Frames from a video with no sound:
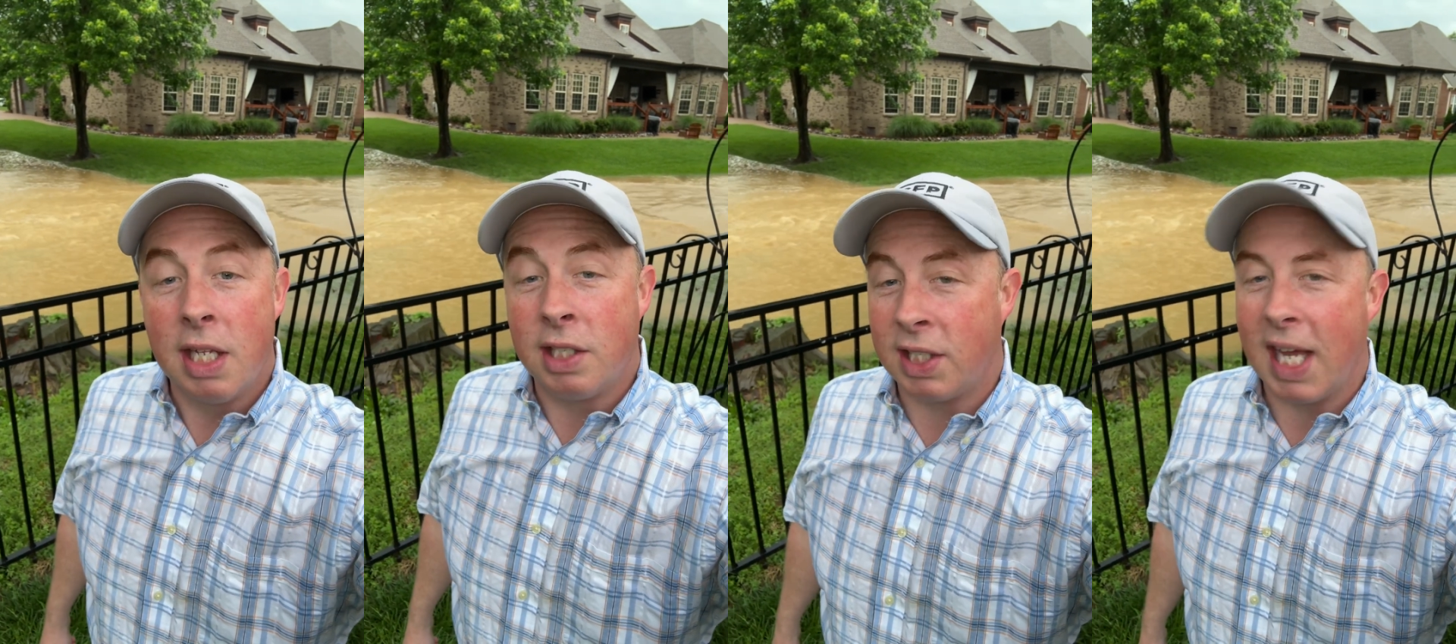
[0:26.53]

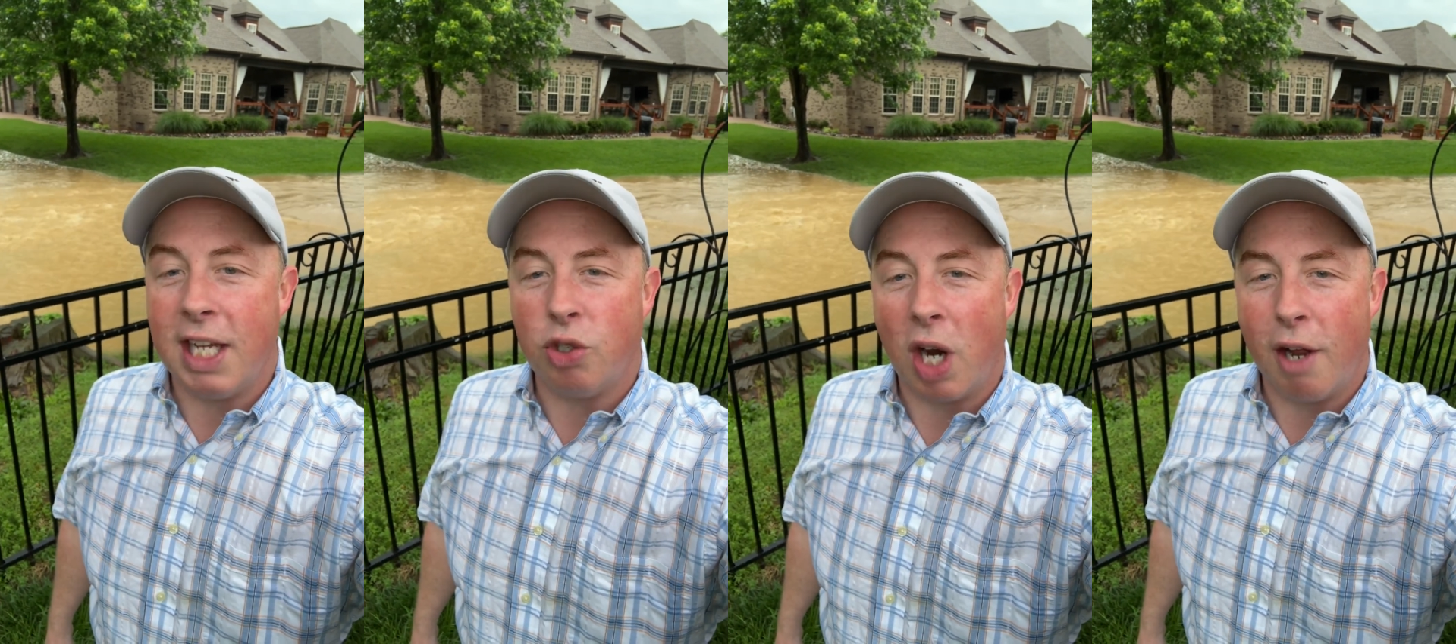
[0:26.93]

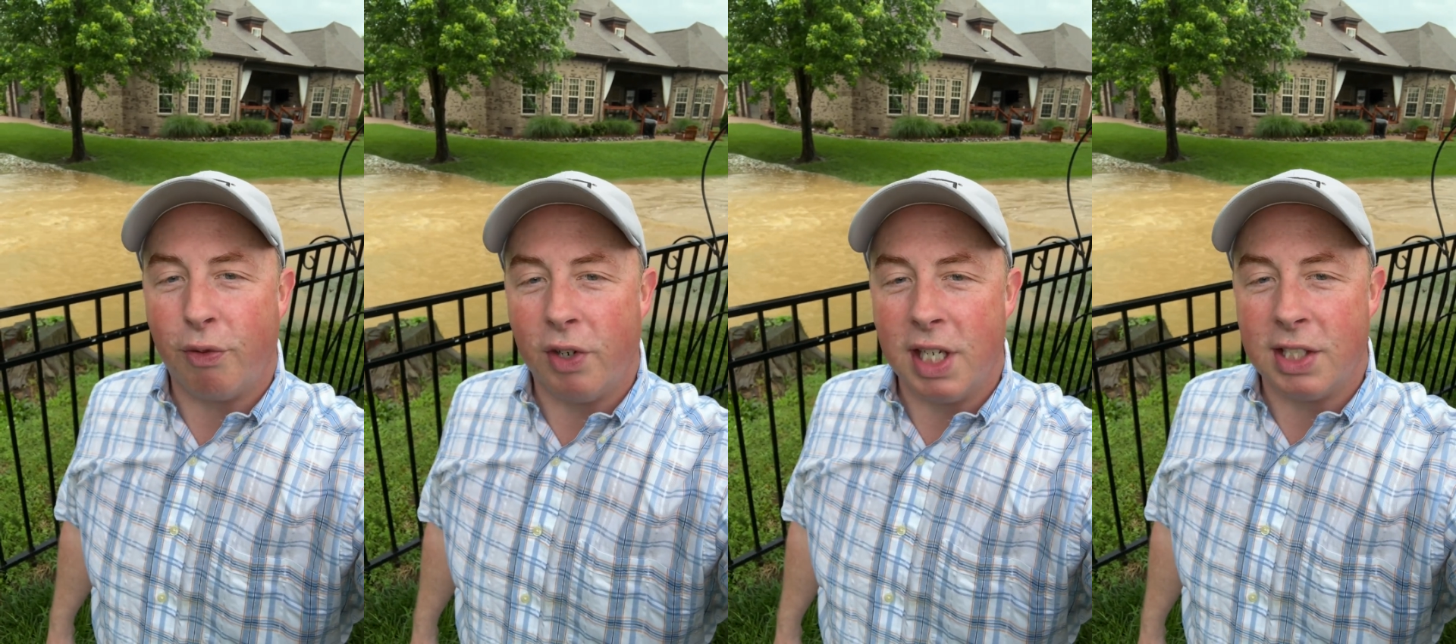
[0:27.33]
Stay dry,
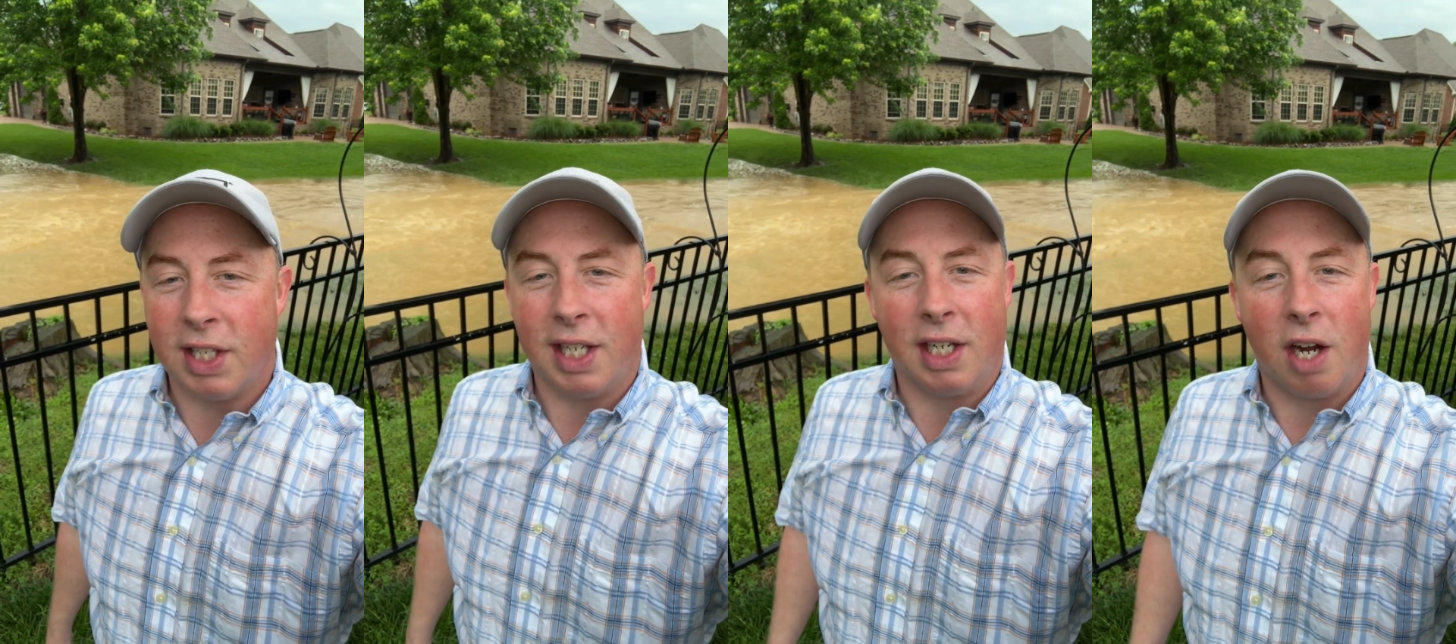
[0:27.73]
friends,
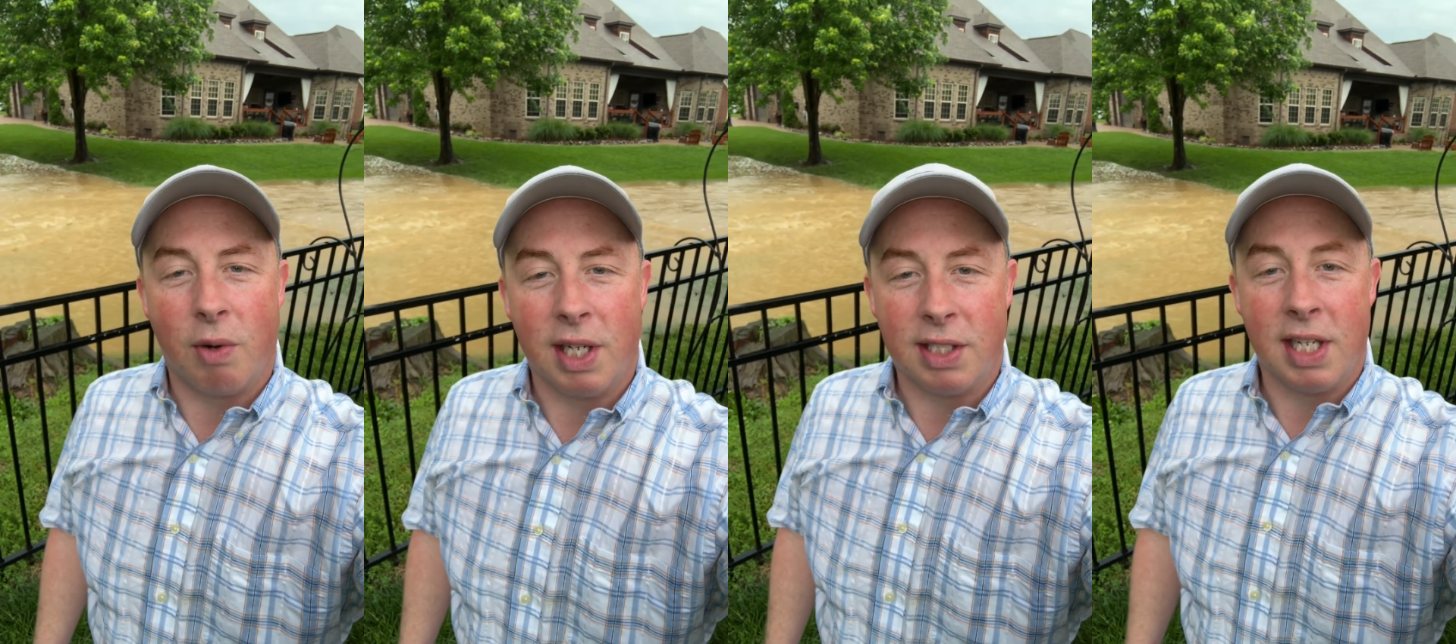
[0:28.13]
and
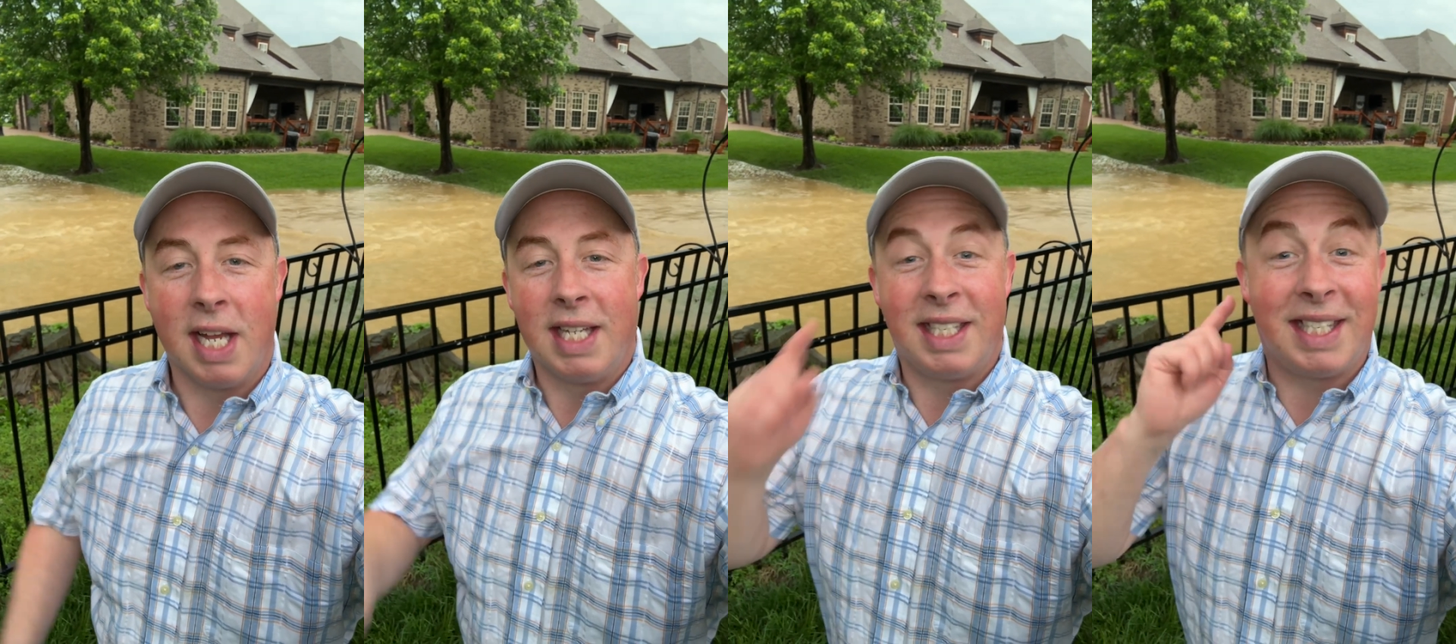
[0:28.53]
always
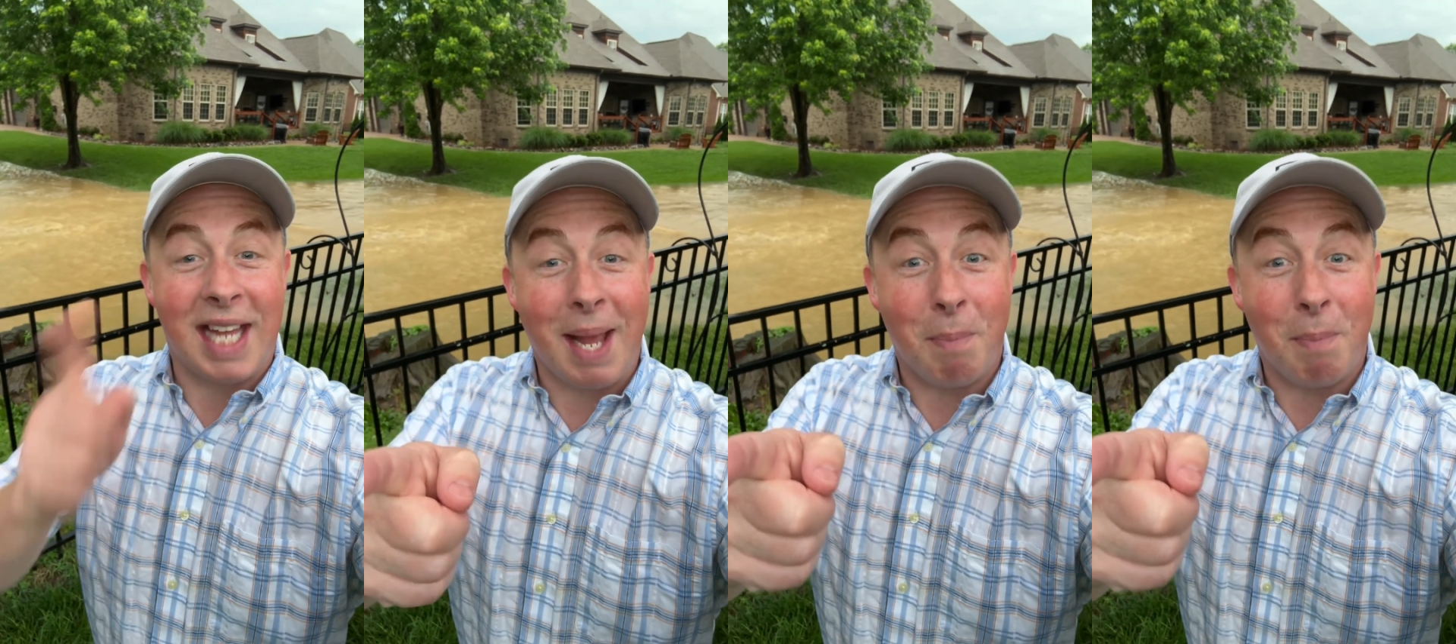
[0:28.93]
stay